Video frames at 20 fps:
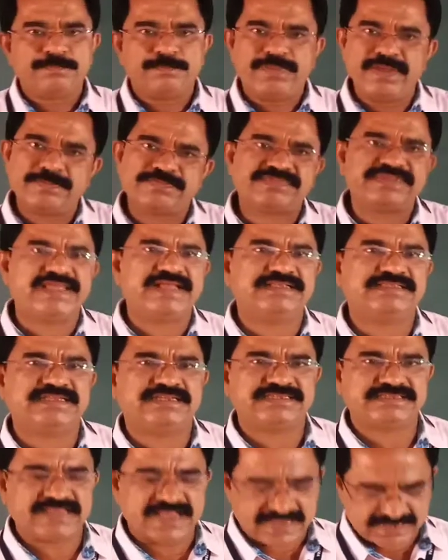fifth
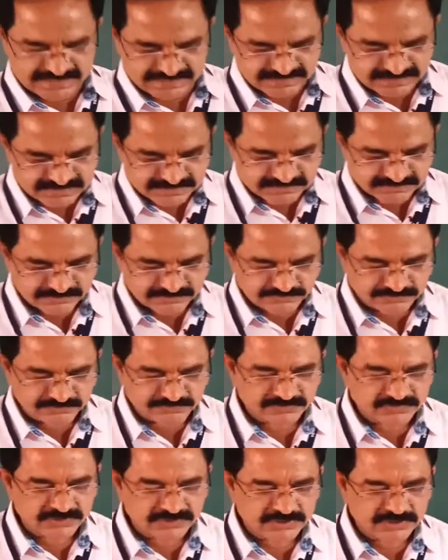exercise,
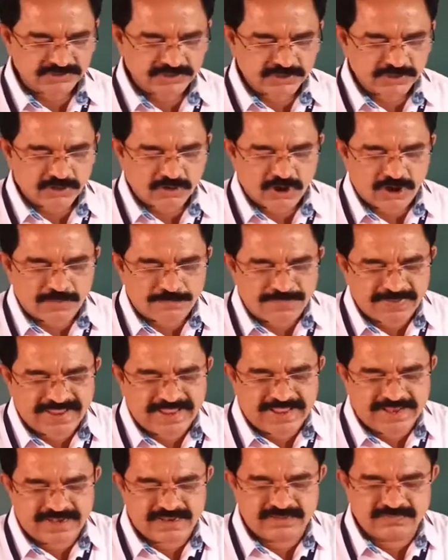copy
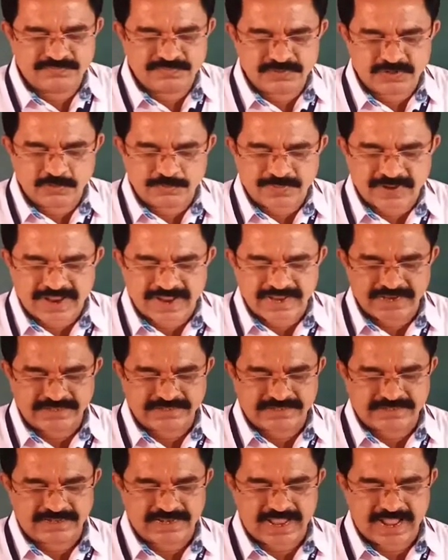an
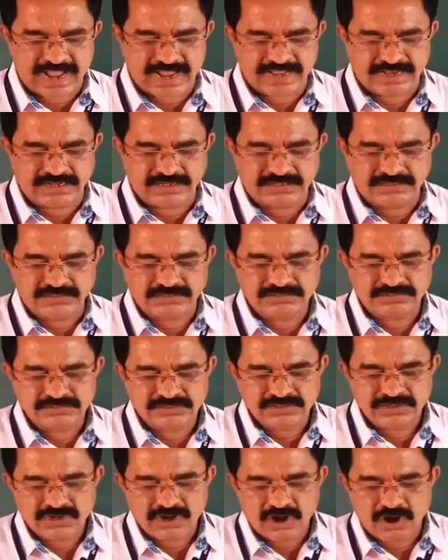appropriate line
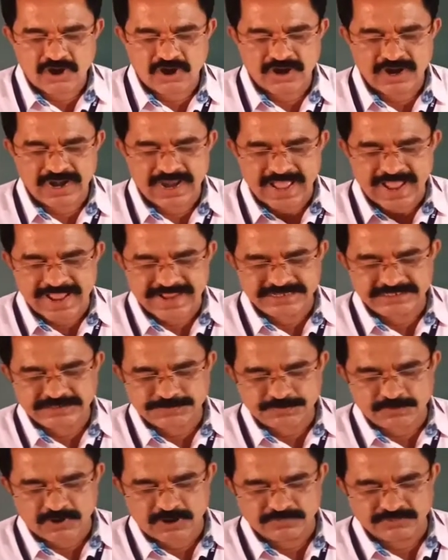or
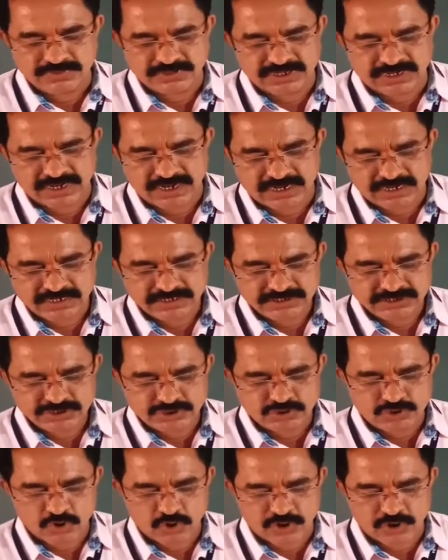lines from the
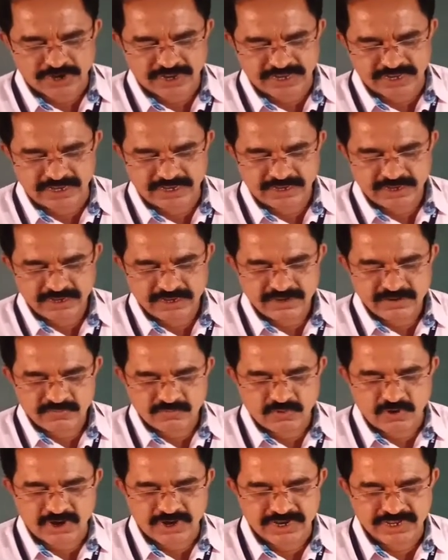story
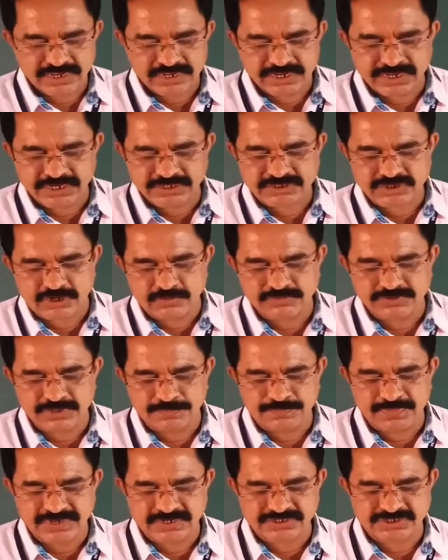for each of
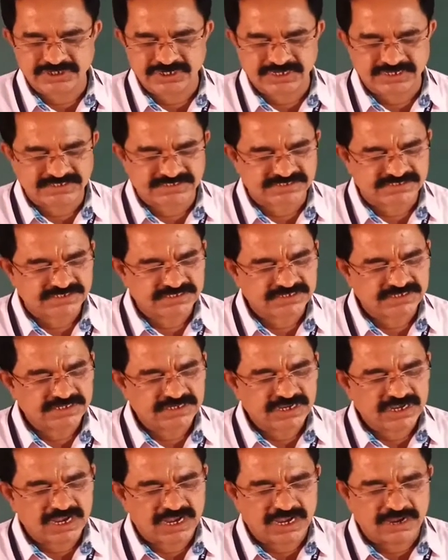the pictures
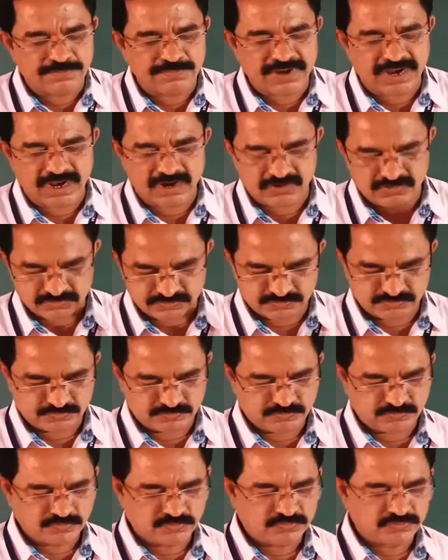above.
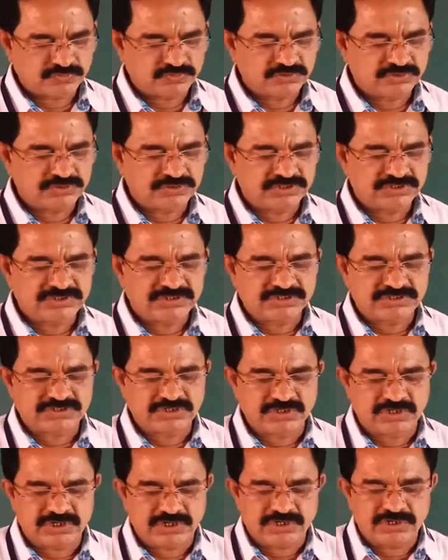
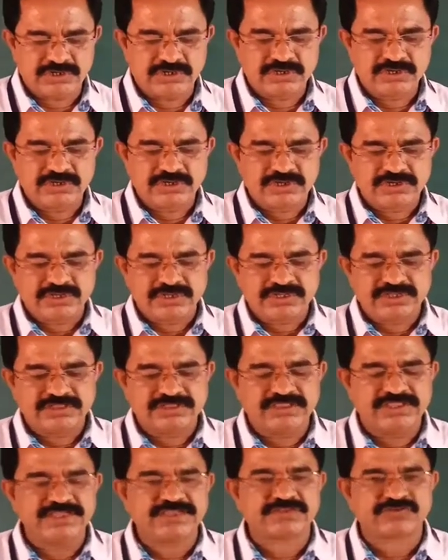So
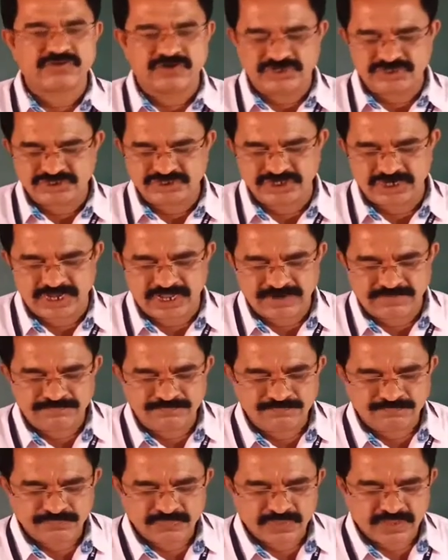this
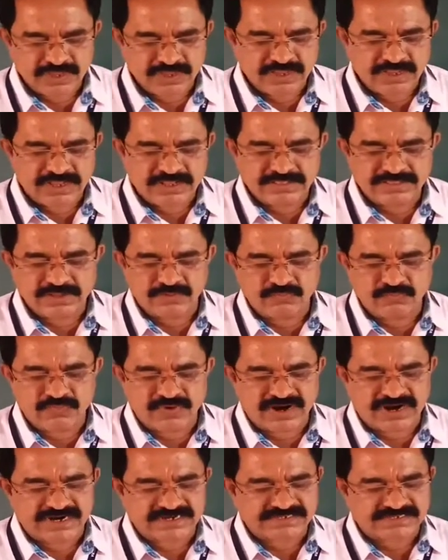question, the
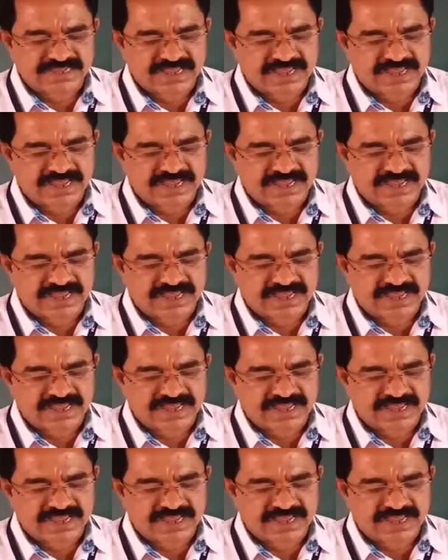words